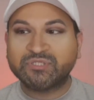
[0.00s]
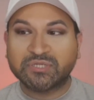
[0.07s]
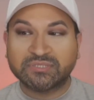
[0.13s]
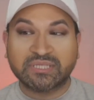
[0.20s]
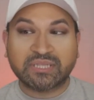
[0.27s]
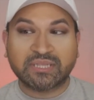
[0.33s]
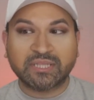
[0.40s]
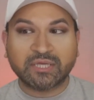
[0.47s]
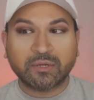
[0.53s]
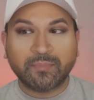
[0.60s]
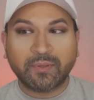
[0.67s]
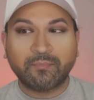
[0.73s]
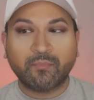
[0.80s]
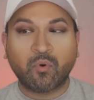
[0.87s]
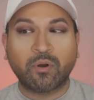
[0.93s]
just a little
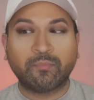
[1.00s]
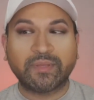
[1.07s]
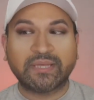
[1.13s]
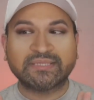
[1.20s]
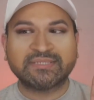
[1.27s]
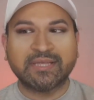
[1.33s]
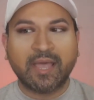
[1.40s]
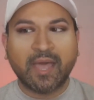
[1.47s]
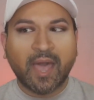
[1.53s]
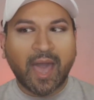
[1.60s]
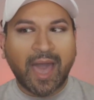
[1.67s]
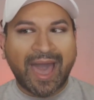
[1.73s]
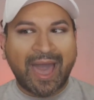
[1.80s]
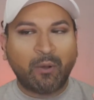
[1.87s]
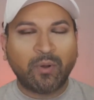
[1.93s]
bit more because
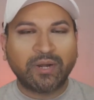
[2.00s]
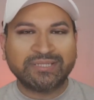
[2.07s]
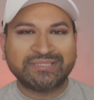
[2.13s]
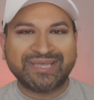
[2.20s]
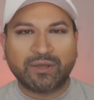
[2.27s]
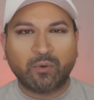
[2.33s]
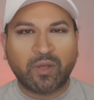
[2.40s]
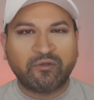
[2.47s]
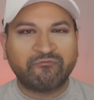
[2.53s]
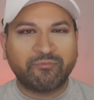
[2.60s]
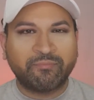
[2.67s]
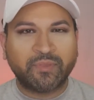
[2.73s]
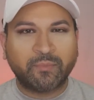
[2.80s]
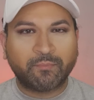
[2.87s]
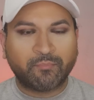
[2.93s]
I want to take away
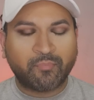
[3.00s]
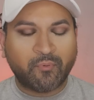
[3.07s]
from the